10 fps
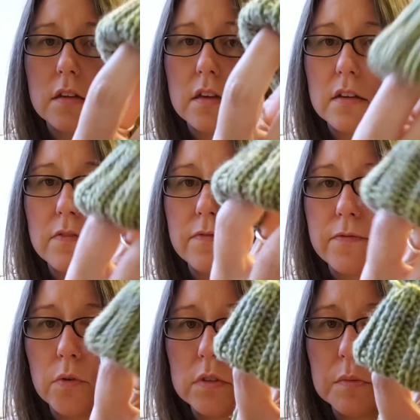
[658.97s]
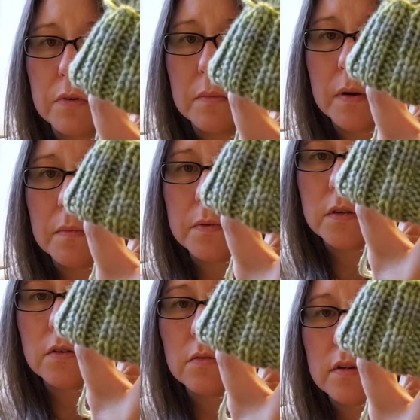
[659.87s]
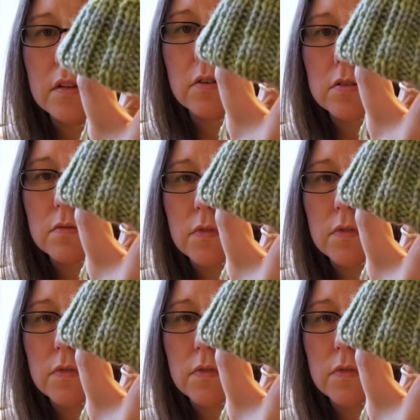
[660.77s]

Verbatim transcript: he folds the brim up, so it looks